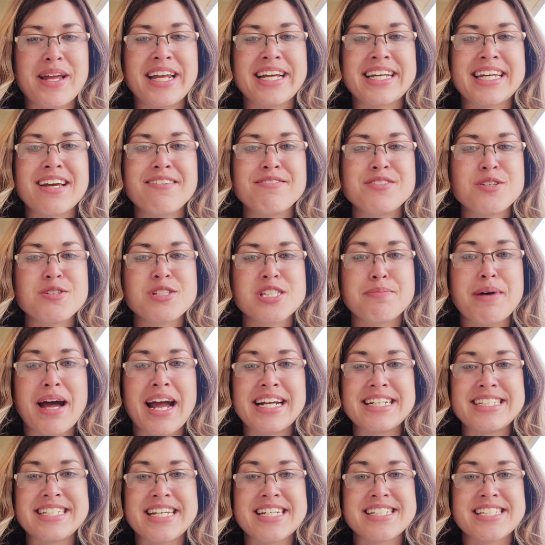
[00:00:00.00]
it gives you some
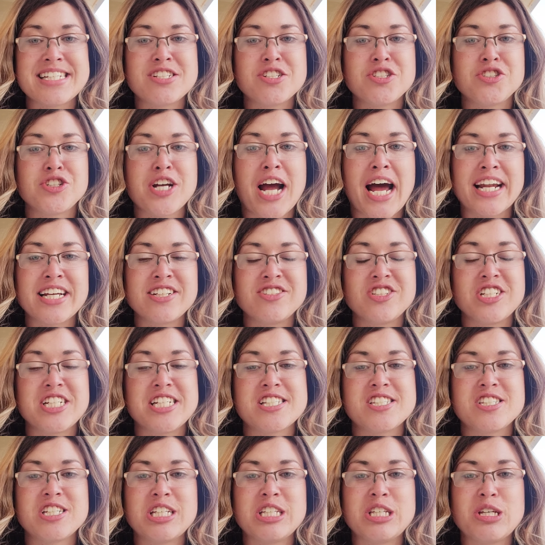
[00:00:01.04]
ideas and
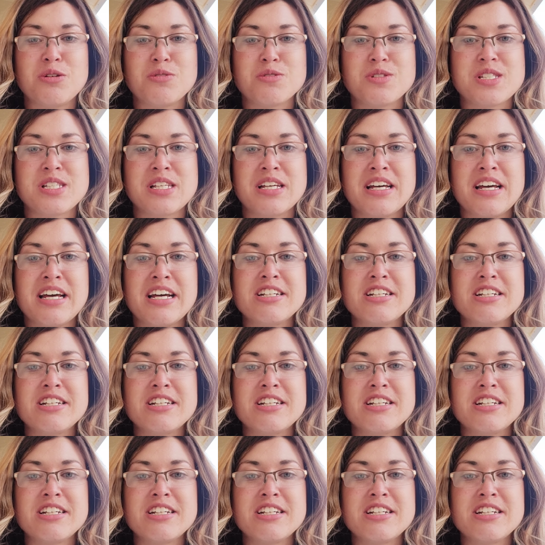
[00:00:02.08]
strategies to use